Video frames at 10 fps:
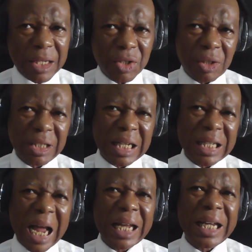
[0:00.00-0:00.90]
such as
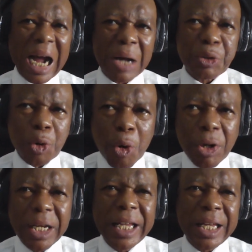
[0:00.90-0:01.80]
hanging out
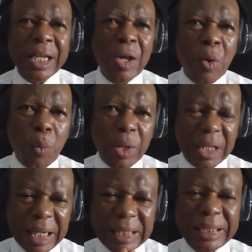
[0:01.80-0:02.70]
only with
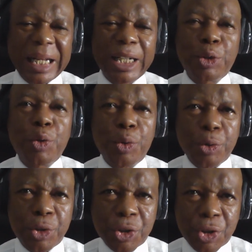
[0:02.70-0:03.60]
internet
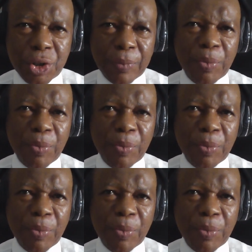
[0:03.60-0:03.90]
gurus,